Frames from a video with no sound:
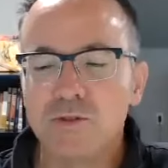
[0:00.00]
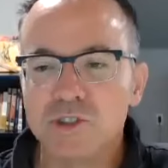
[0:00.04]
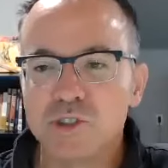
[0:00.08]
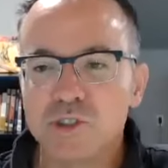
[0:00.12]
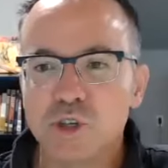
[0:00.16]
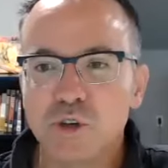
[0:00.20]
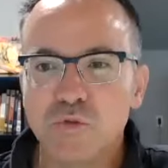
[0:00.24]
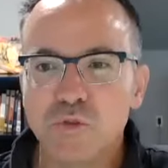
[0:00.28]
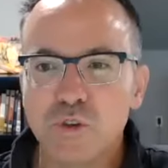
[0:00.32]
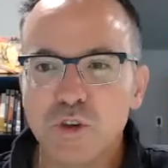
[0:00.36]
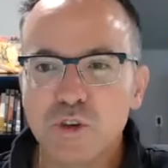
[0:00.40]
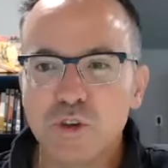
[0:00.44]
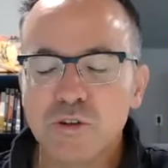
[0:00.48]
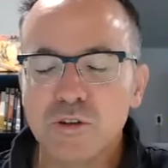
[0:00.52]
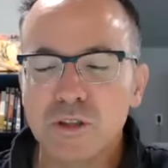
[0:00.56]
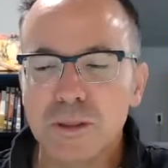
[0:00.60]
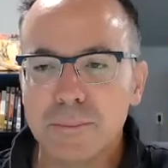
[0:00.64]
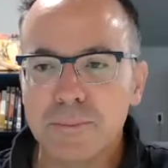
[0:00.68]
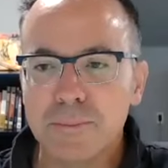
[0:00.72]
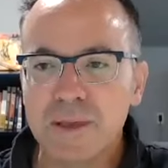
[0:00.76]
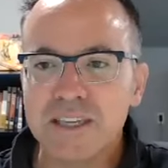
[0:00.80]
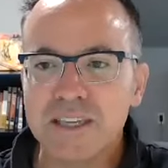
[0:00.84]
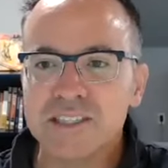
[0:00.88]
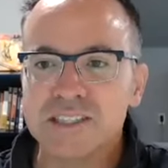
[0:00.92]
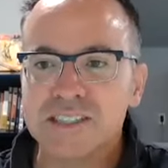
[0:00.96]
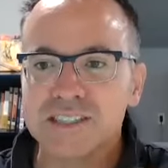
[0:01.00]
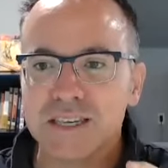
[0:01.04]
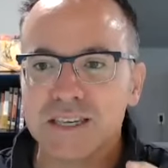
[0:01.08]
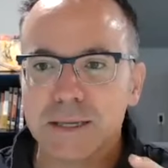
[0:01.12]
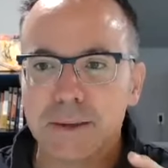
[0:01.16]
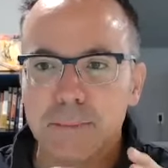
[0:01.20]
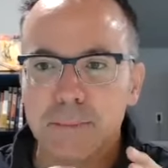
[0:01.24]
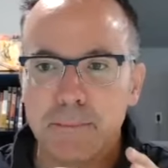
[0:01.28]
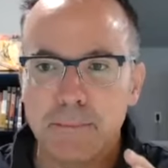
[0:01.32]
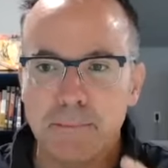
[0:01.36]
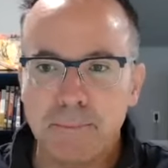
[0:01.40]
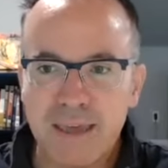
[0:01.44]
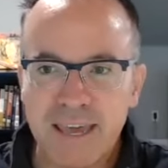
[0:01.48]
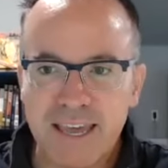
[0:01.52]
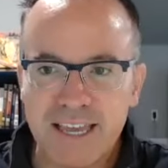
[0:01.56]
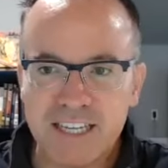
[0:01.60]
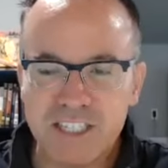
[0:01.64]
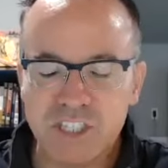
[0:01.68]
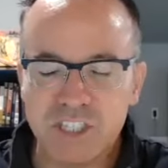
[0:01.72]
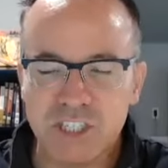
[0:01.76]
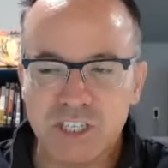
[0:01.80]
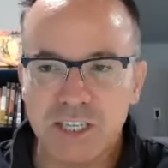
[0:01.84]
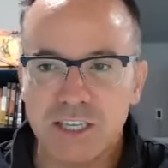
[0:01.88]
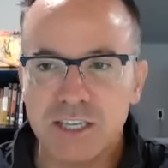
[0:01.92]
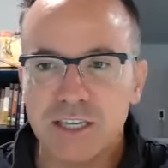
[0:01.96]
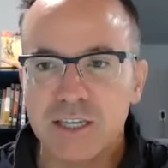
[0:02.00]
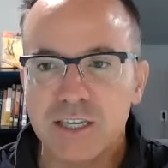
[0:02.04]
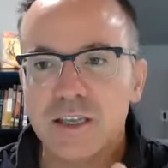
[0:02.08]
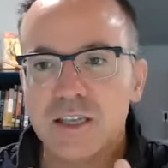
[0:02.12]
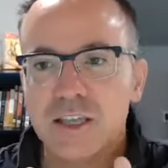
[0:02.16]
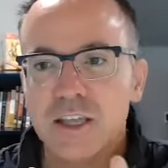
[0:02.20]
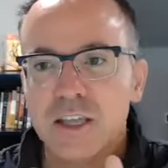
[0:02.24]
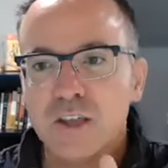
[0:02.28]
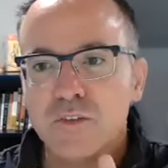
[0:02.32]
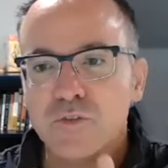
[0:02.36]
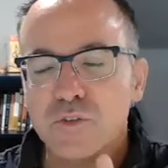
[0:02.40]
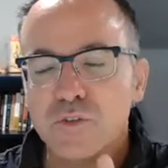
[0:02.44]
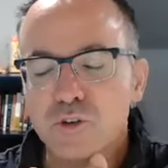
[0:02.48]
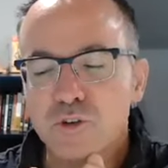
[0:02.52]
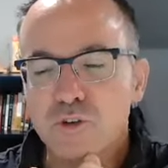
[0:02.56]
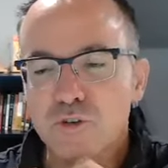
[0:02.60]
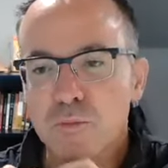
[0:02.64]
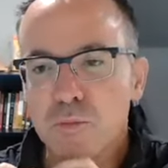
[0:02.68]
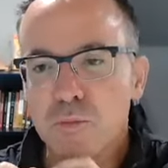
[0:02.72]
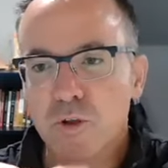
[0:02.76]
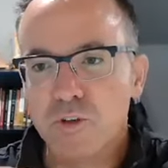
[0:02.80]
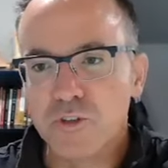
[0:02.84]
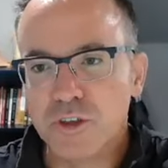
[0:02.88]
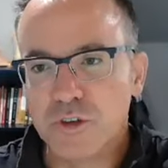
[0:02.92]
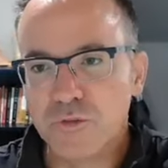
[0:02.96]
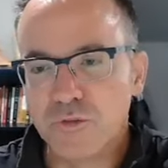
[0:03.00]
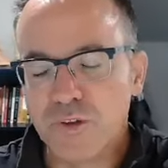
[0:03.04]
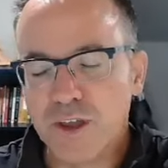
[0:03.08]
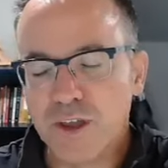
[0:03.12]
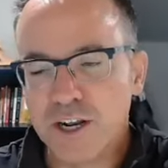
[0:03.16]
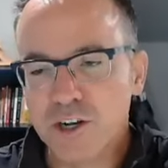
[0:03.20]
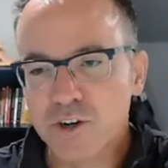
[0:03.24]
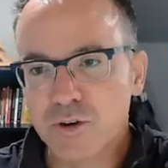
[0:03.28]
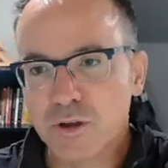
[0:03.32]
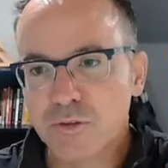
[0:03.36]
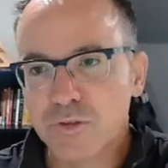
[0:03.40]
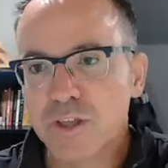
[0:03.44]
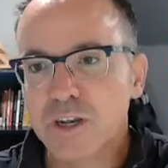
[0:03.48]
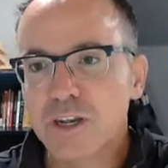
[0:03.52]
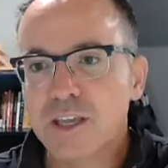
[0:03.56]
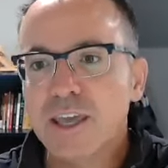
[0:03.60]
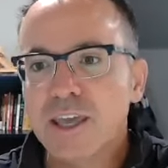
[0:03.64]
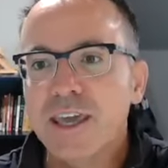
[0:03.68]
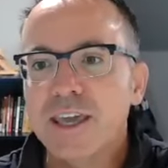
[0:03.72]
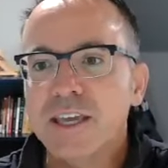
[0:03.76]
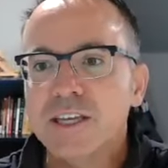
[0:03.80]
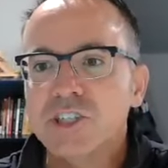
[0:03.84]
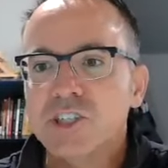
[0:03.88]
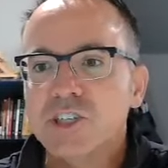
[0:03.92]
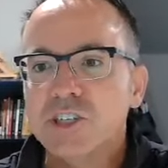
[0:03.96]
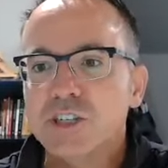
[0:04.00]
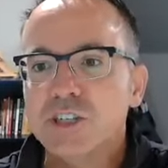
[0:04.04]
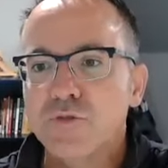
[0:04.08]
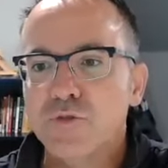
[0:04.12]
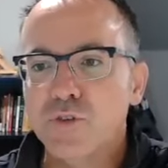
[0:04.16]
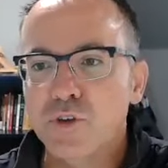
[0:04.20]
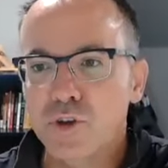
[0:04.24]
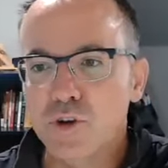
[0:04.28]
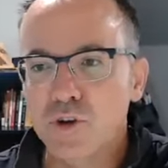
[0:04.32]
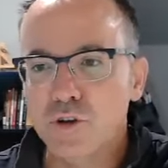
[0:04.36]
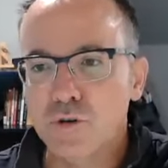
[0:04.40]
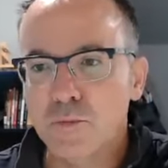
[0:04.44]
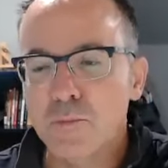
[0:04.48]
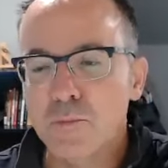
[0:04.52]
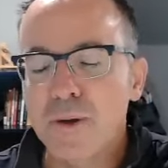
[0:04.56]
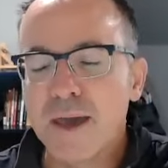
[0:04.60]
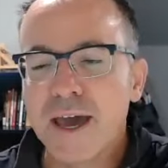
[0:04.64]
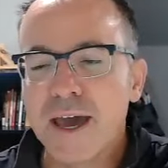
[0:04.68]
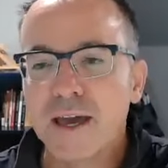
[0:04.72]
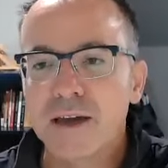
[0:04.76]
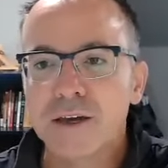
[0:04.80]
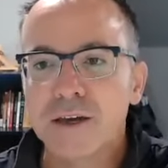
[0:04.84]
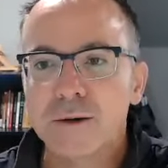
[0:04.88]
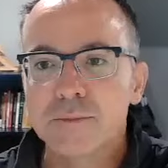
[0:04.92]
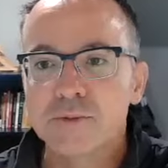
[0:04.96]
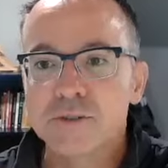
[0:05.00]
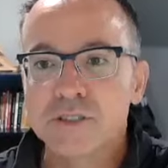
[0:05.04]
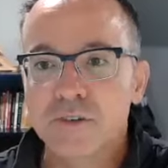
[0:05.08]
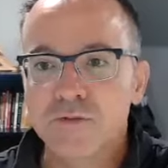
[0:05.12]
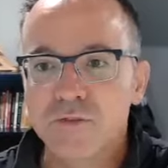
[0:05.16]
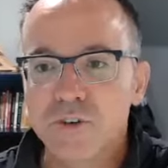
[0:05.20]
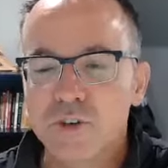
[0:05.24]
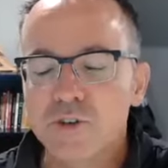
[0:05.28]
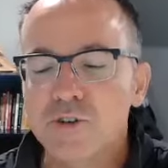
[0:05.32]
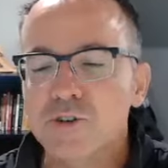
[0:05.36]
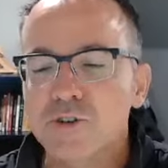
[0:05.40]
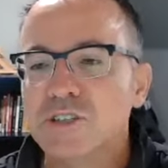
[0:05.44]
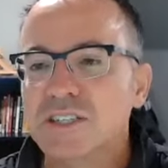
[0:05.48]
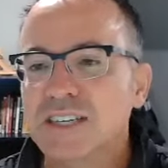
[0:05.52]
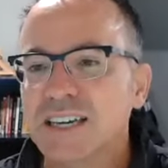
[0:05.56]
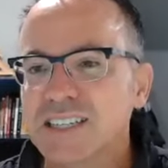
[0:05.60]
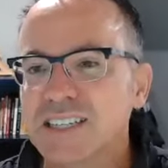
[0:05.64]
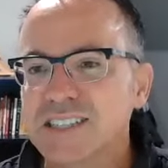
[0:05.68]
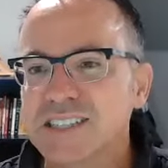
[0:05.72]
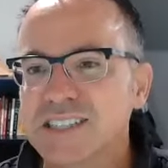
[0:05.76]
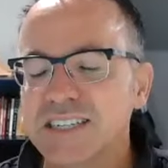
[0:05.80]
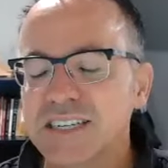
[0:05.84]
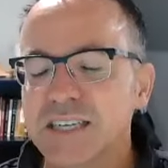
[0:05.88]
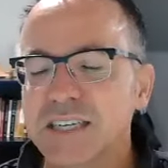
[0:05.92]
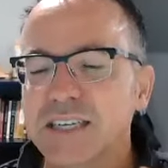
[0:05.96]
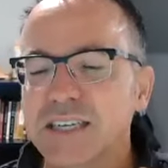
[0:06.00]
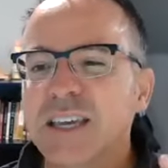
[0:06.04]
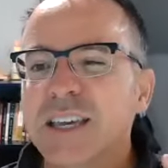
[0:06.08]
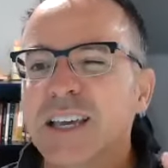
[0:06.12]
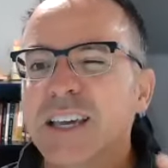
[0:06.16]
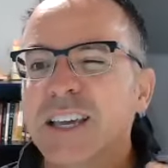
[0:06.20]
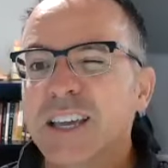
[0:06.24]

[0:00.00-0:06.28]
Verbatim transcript: So if you do the basic patching, if you do multi-factor authentication, if you do backups, if you do testing,